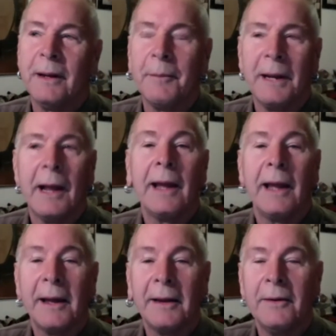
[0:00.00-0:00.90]
I mean, I
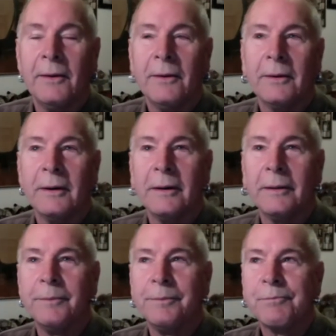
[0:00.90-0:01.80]
had
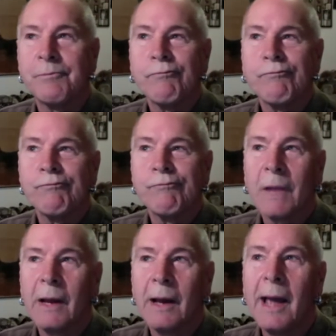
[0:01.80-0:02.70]

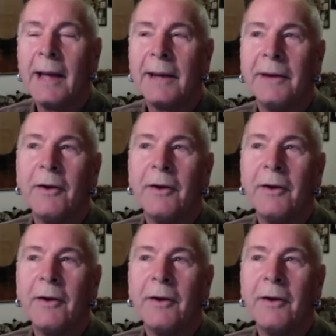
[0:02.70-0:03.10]
an